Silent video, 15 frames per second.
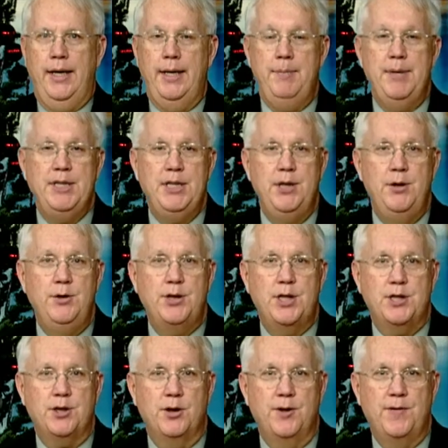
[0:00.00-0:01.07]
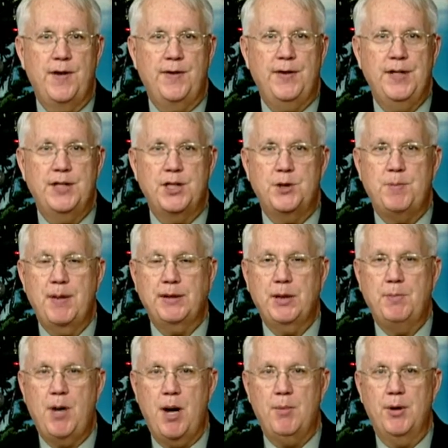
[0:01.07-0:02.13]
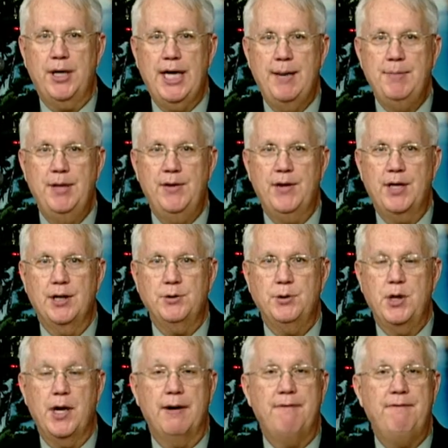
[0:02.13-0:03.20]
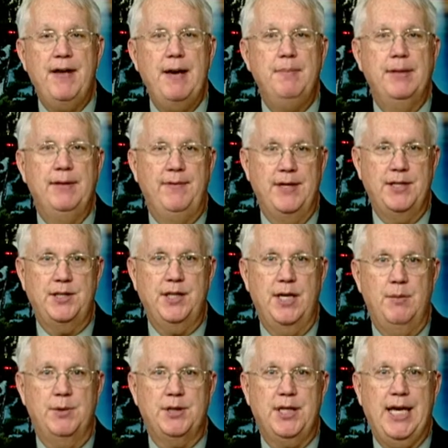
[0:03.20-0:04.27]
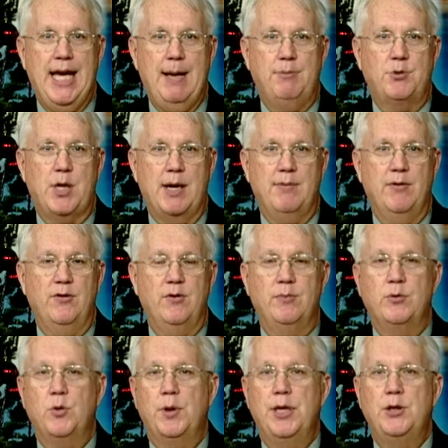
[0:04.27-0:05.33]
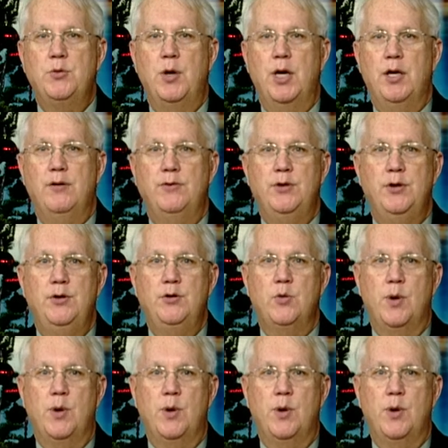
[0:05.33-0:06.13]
NBC News has learned that the suspected bomber came into the country on a family visa and was a cab driver from 2012 to